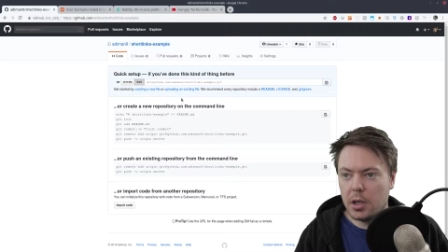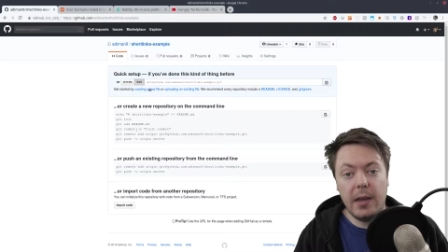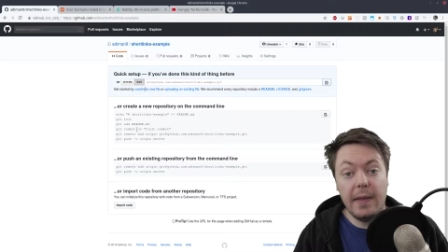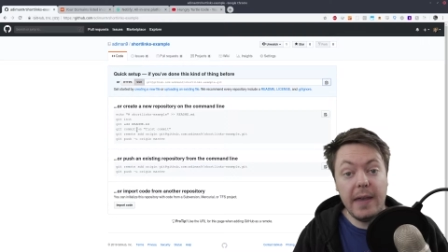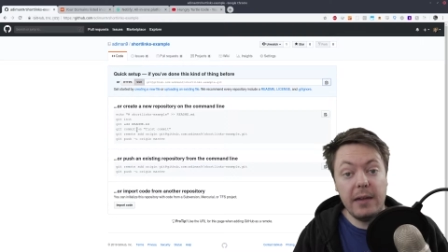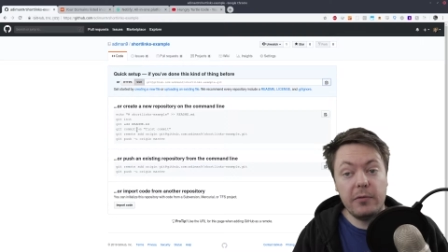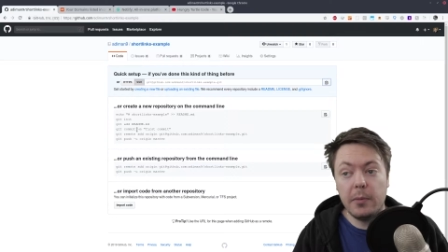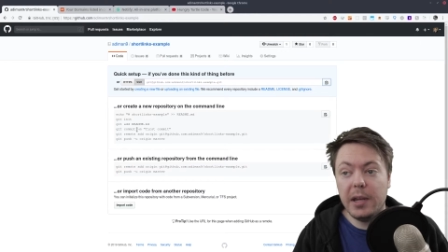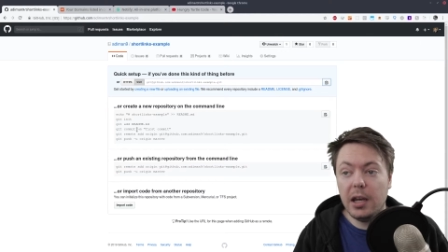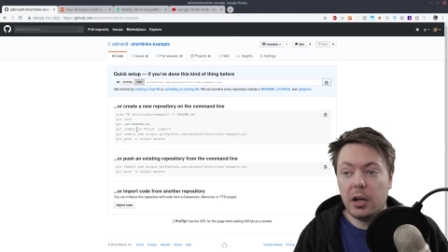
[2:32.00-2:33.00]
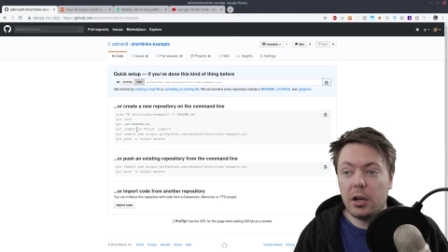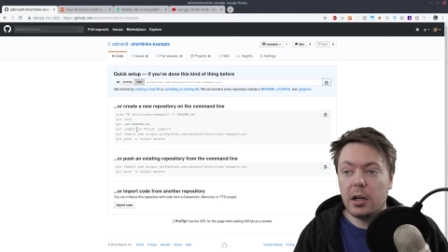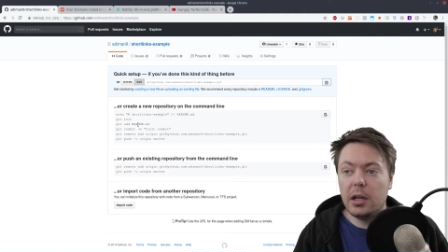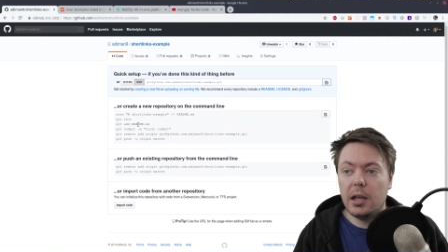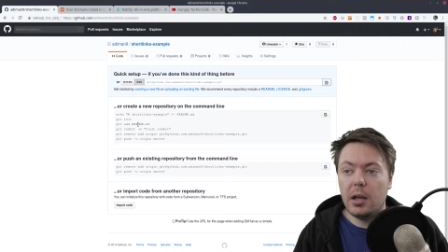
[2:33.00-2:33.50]
And then from here,
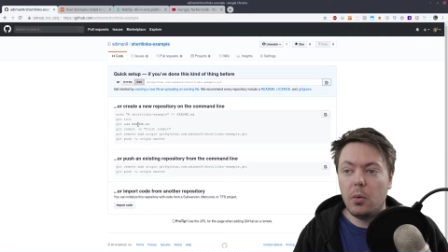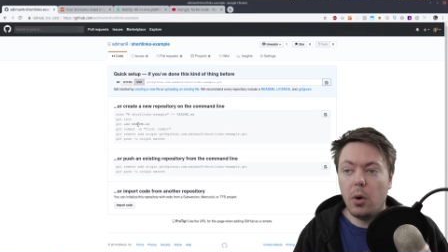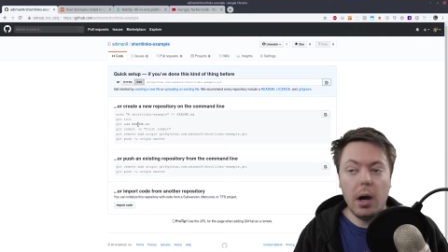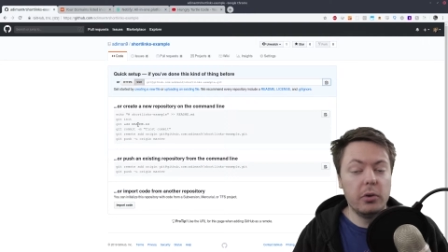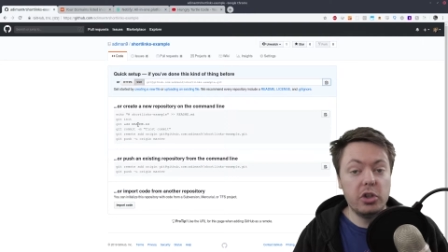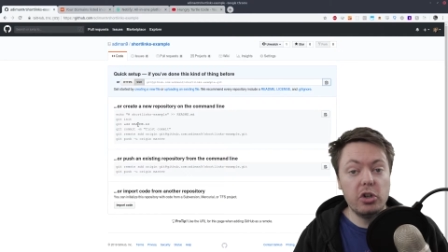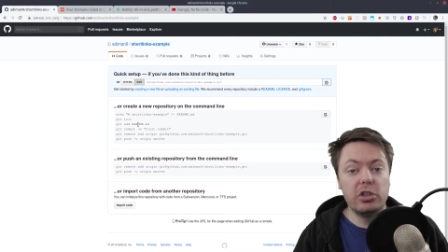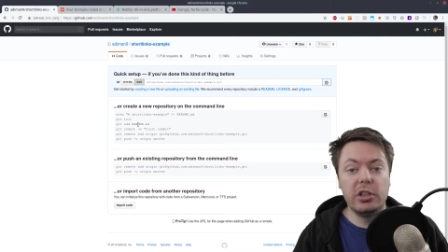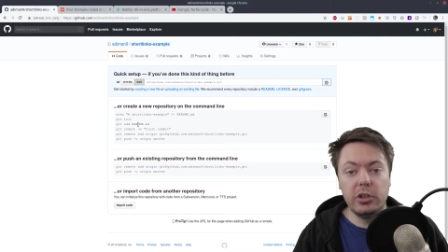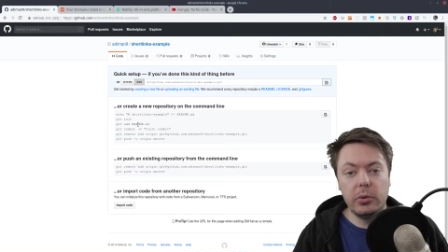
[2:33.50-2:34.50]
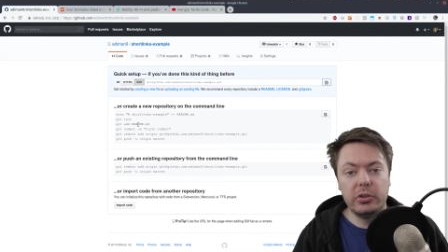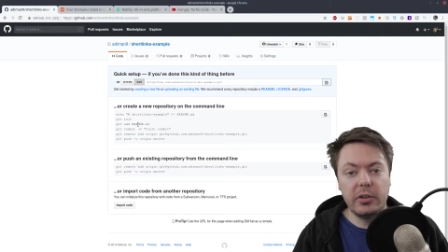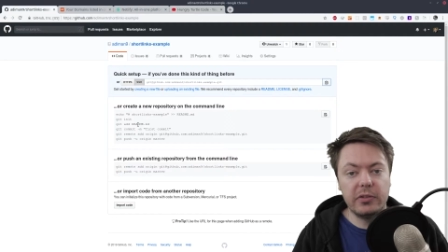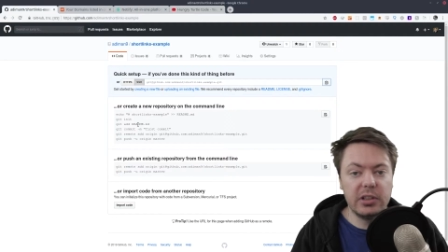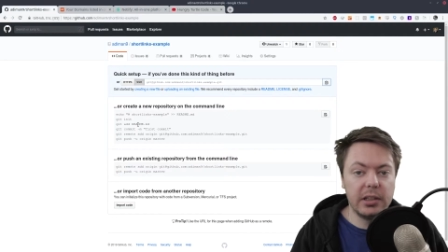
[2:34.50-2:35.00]
what I would usually do is
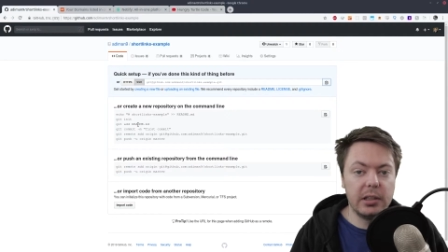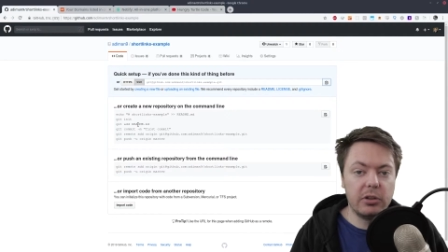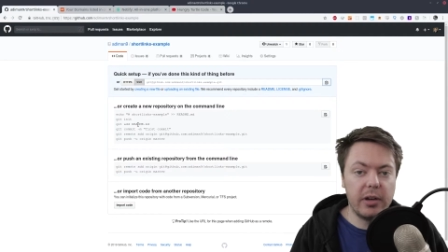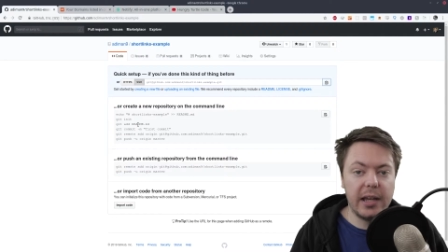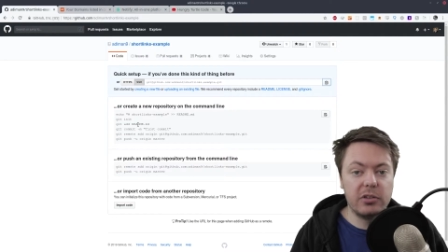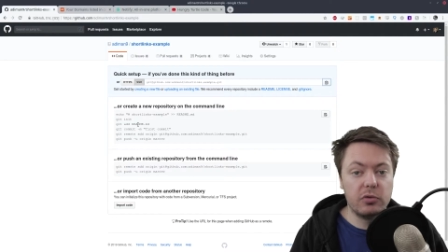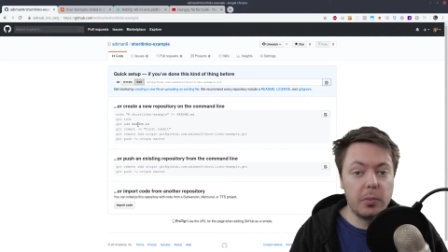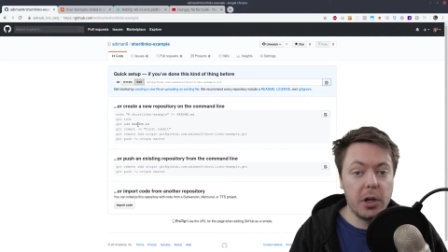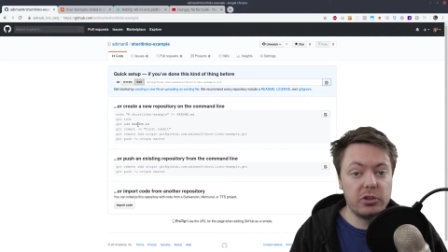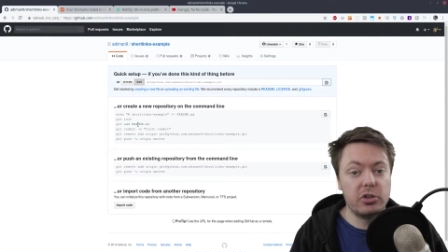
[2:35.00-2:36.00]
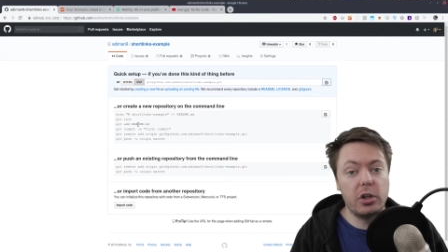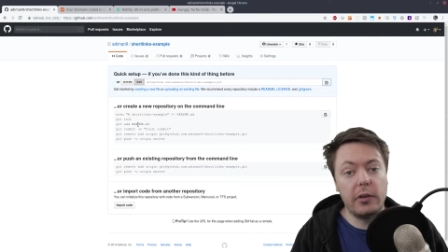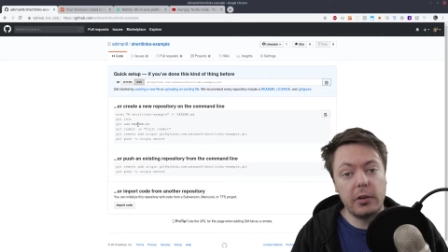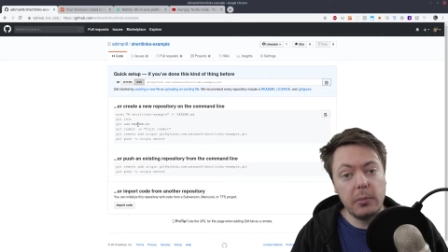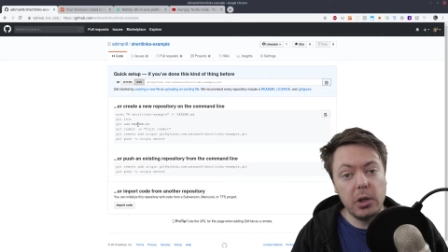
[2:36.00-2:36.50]
obviously create a repository on
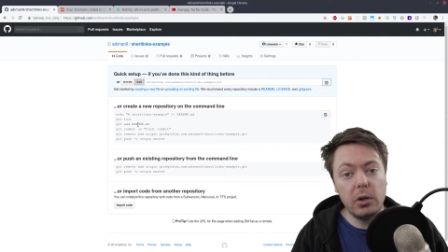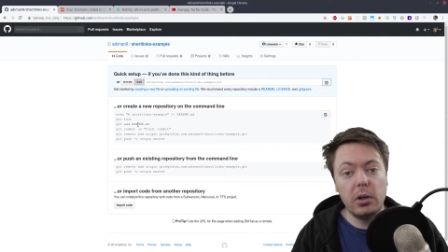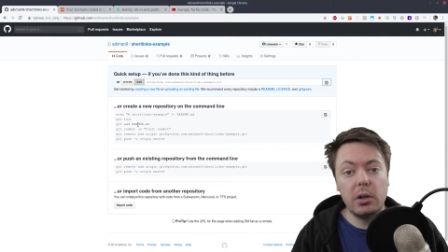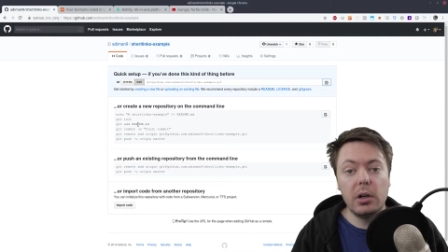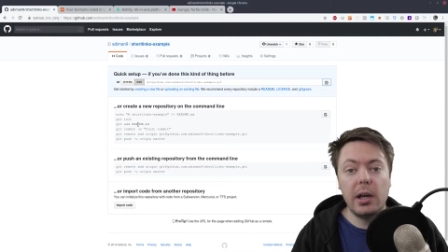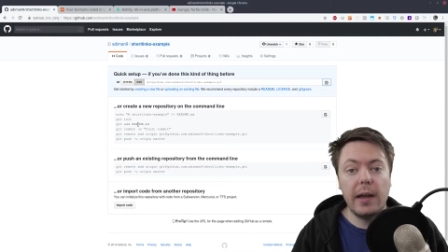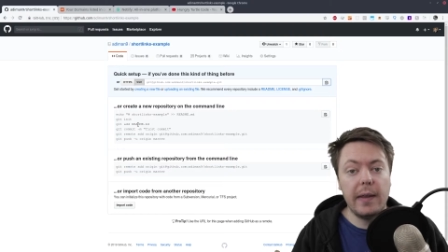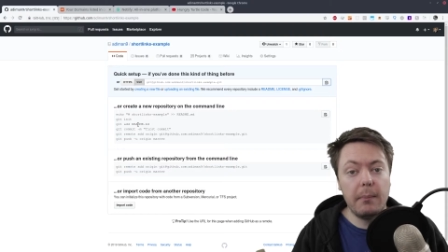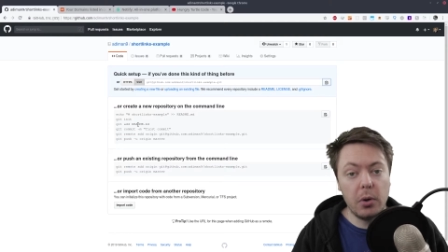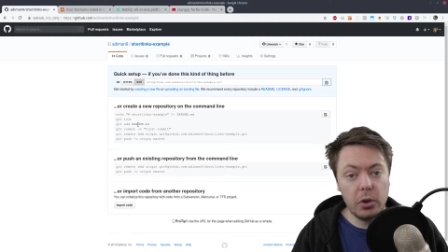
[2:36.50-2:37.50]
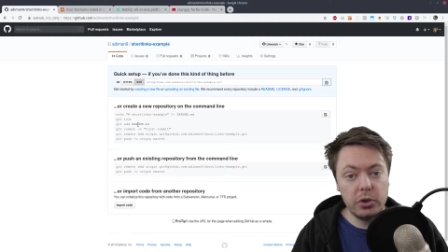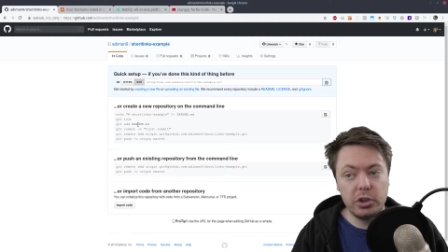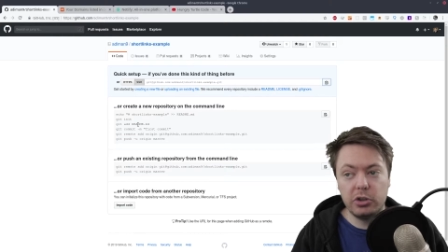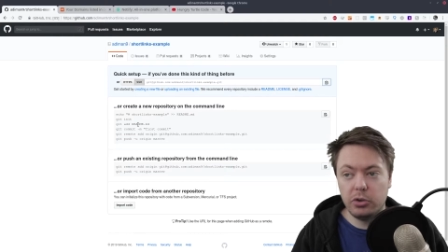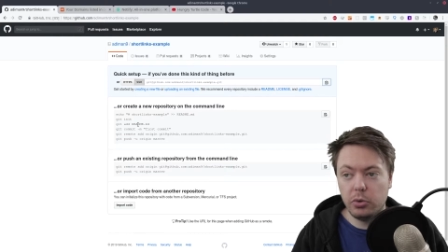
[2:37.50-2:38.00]
the computer and then
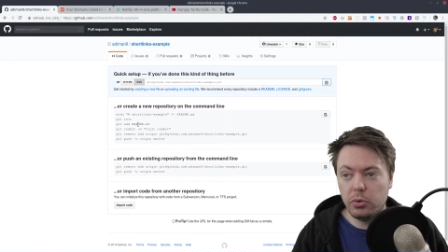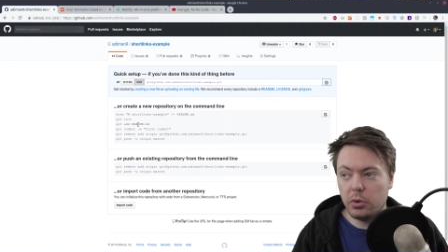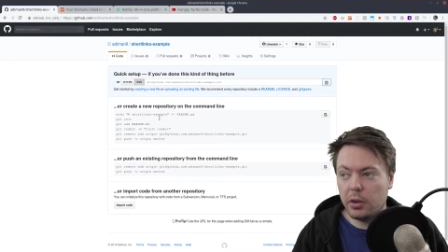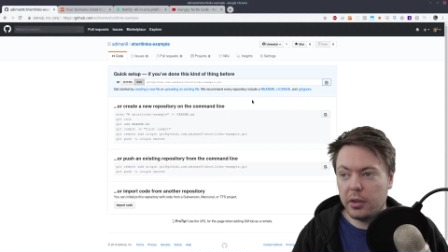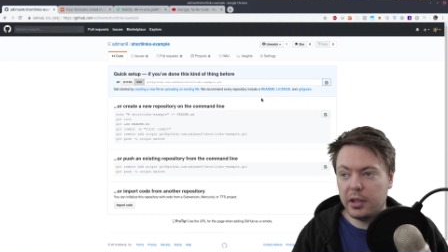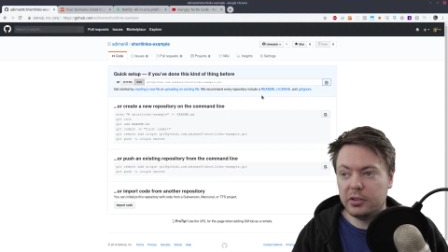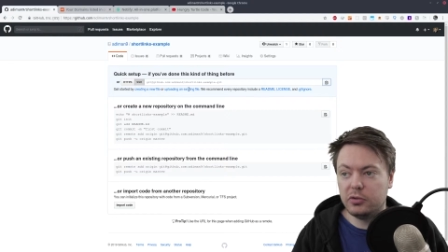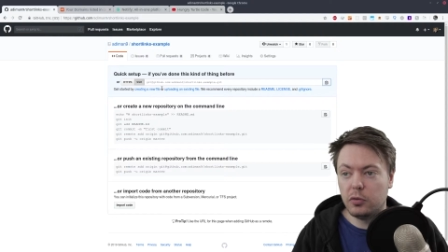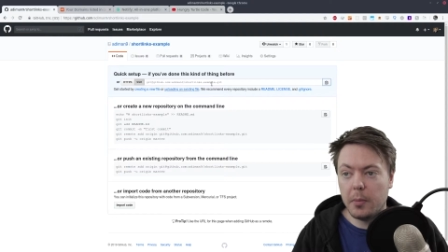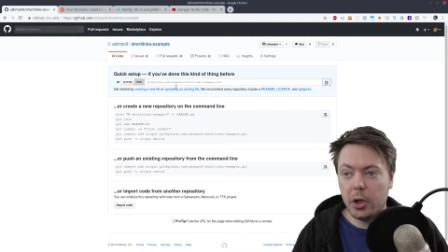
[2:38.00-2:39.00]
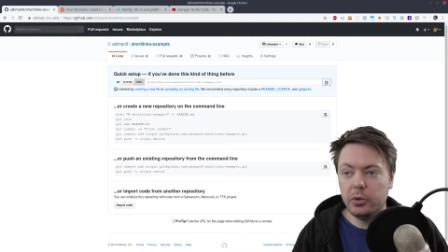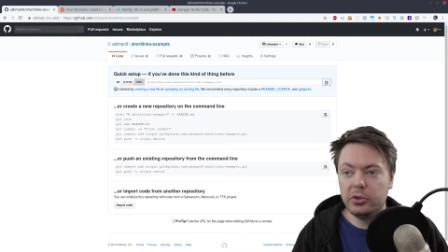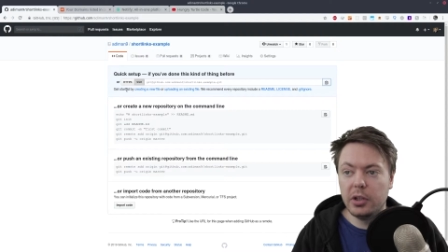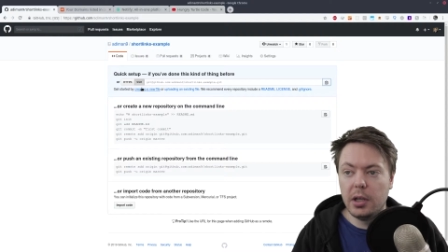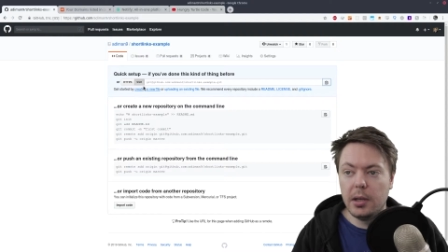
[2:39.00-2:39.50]
push to this remote.